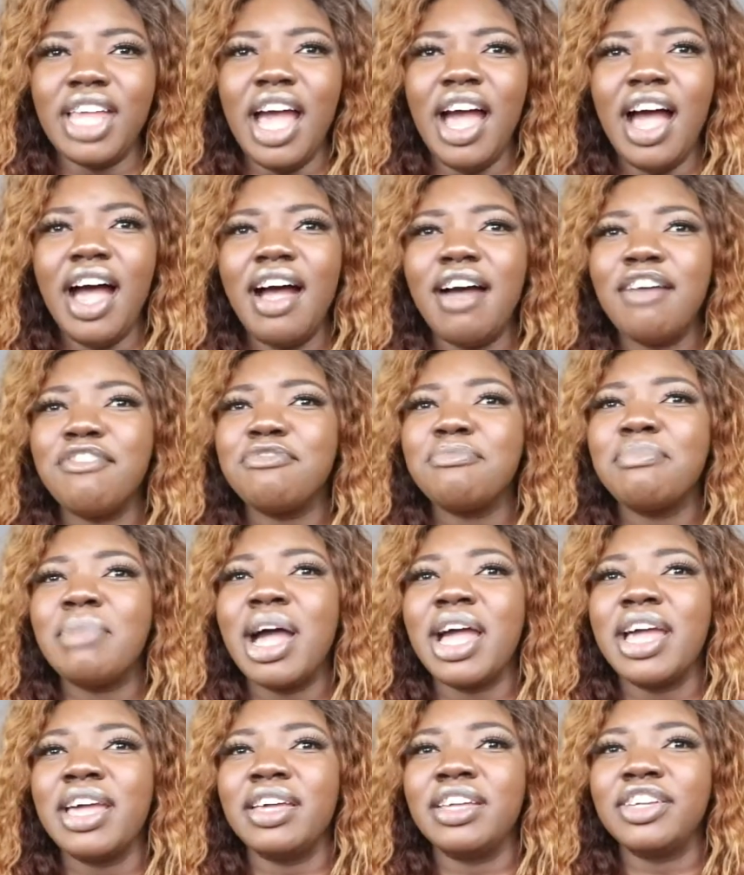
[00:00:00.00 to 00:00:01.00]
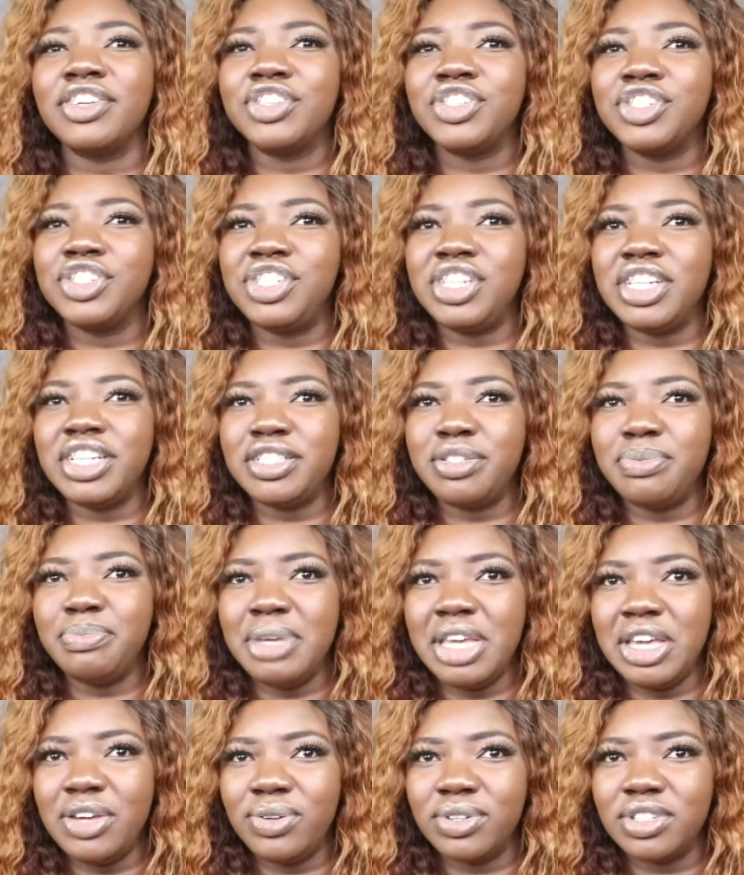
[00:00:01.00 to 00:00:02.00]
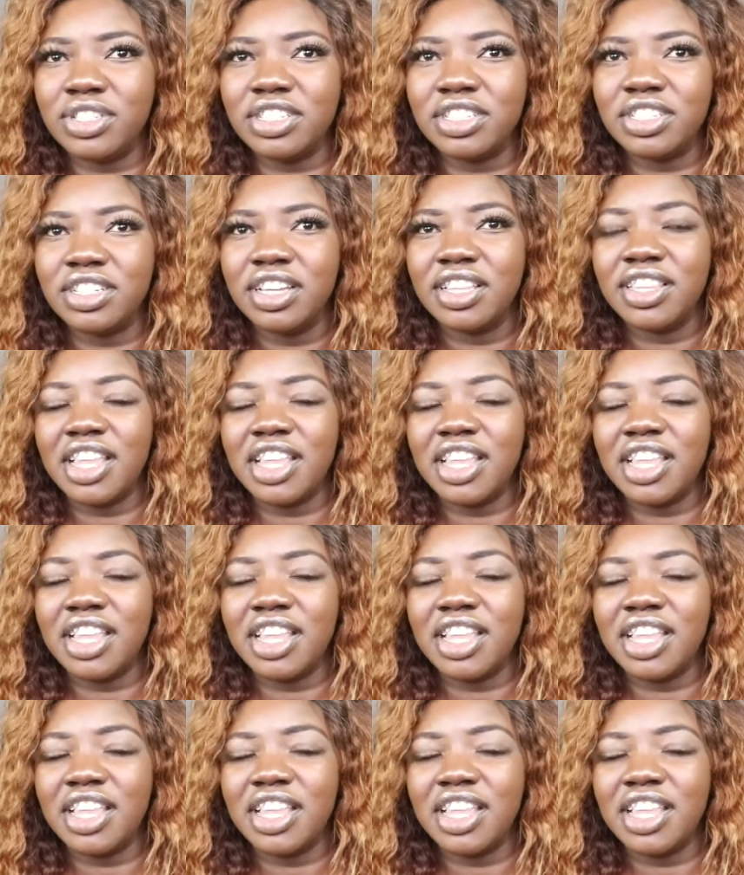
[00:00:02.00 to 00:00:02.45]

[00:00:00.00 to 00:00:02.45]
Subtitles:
have my cheat meals.